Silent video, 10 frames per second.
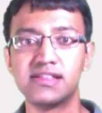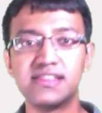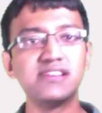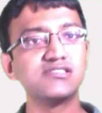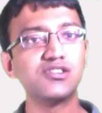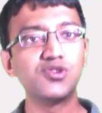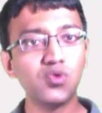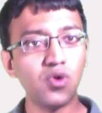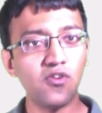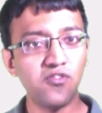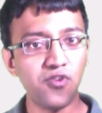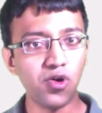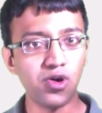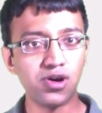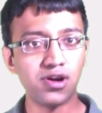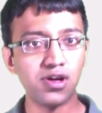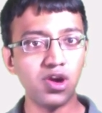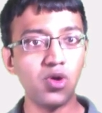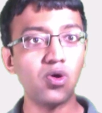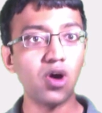There is a 204
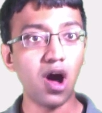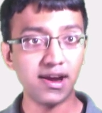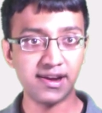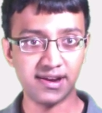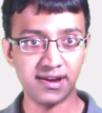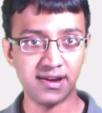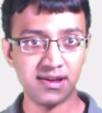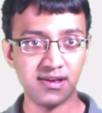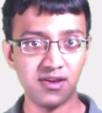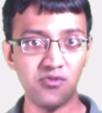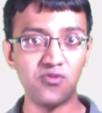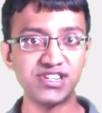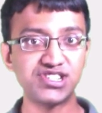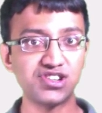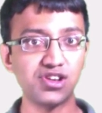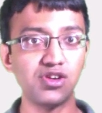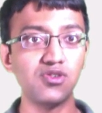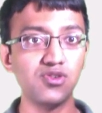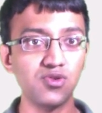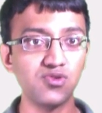no content which you
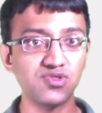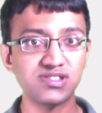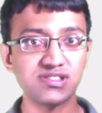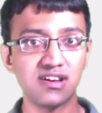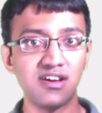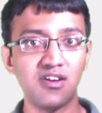use